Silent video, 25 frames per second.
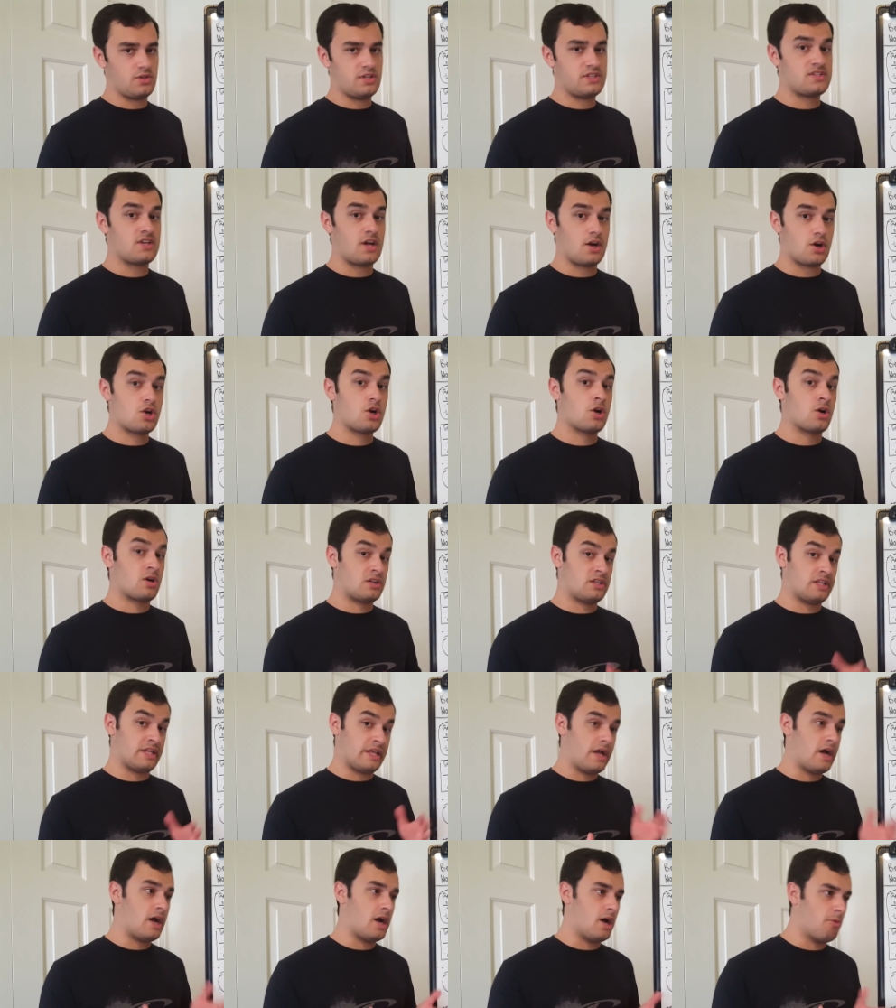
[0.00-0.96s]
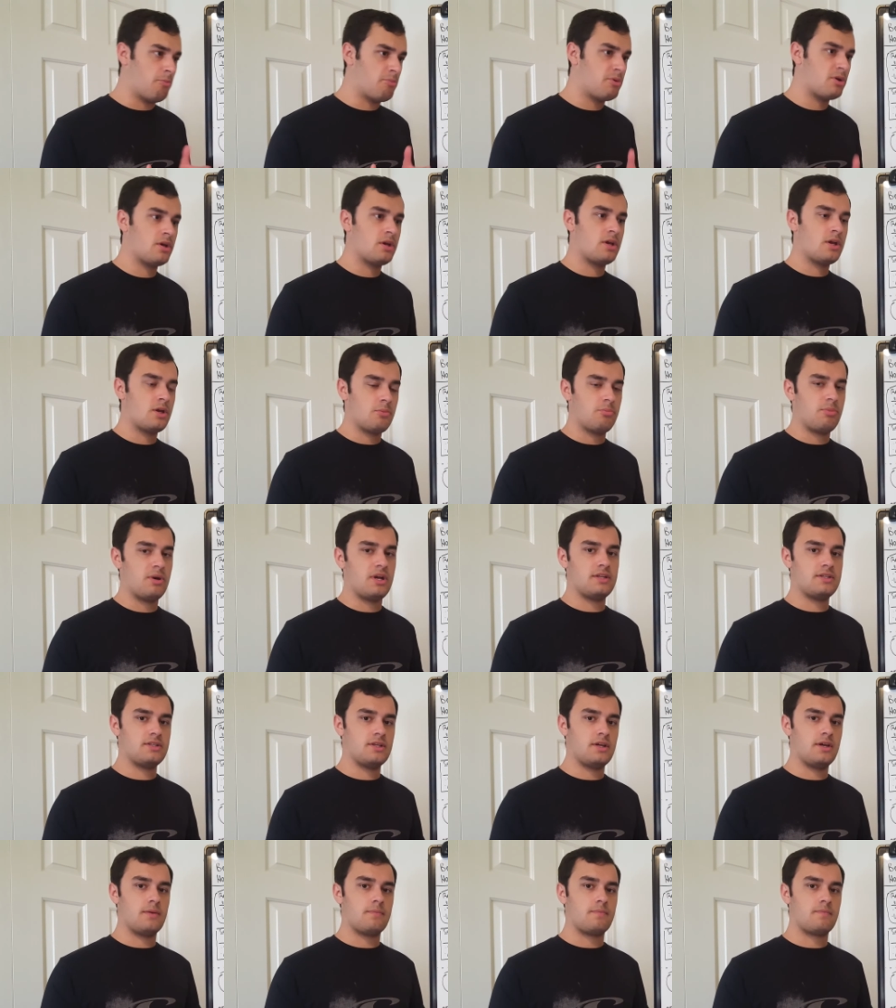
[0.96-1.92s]
It's not currently up, but
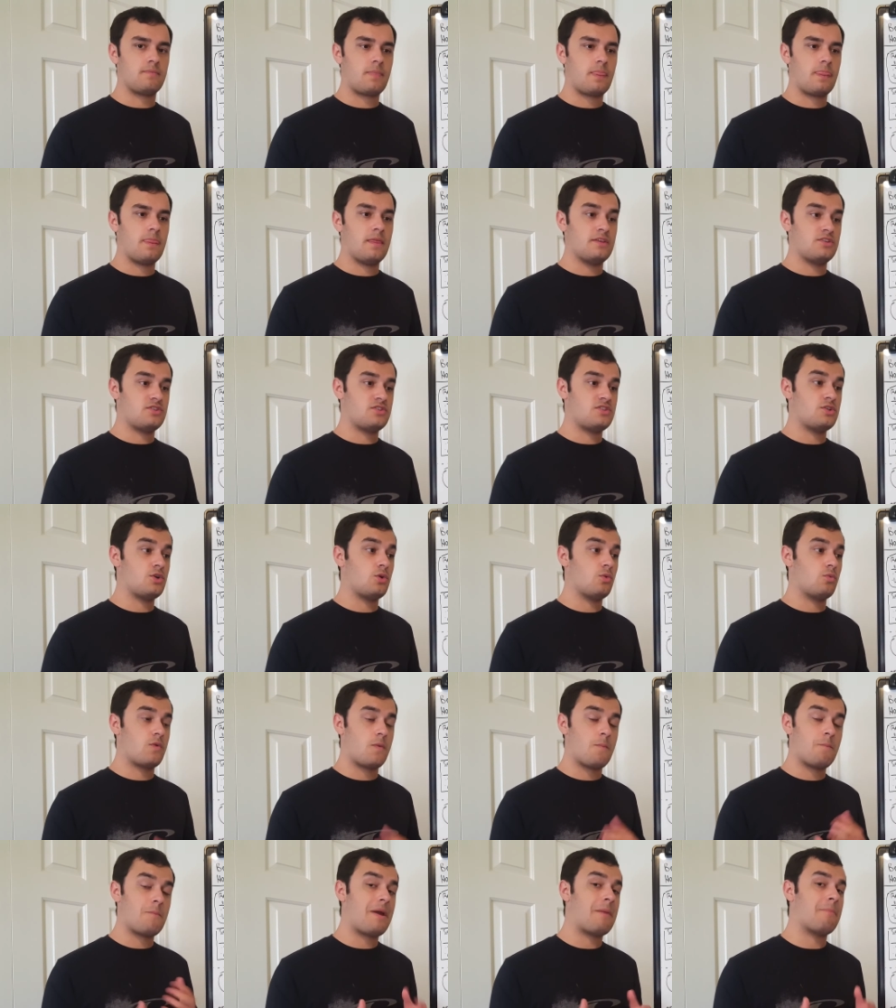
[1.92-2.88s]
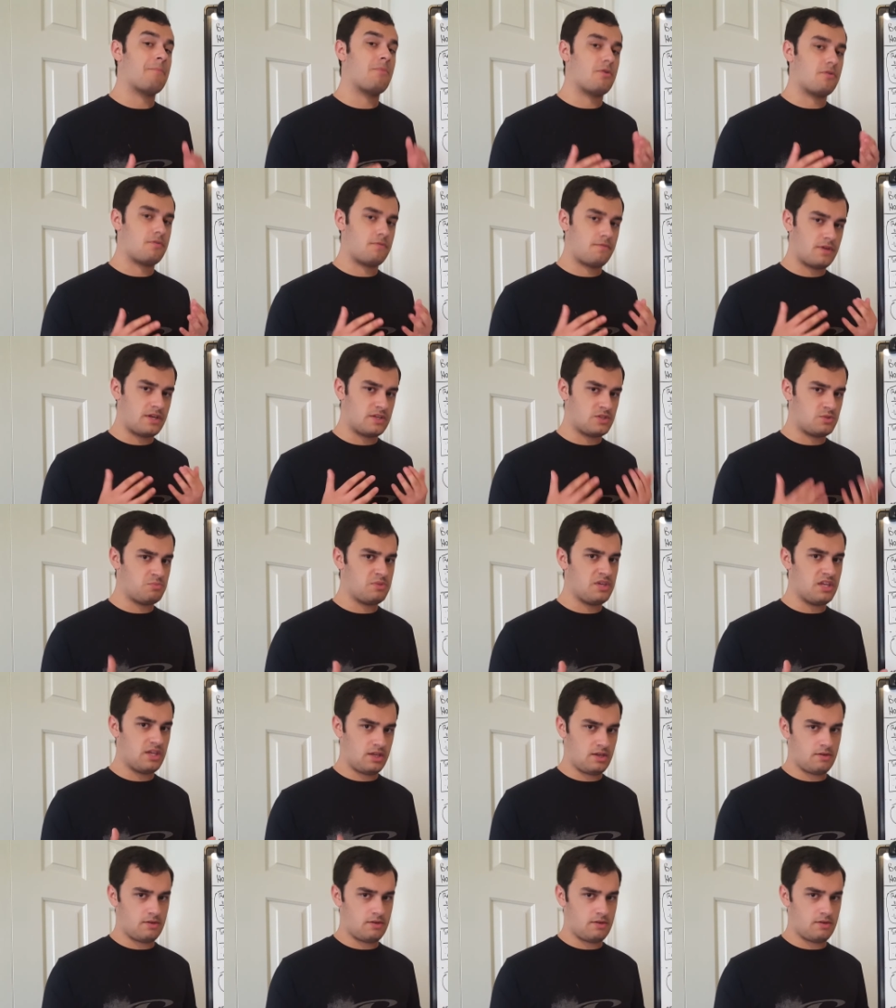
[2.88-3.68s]
it's still remembered as being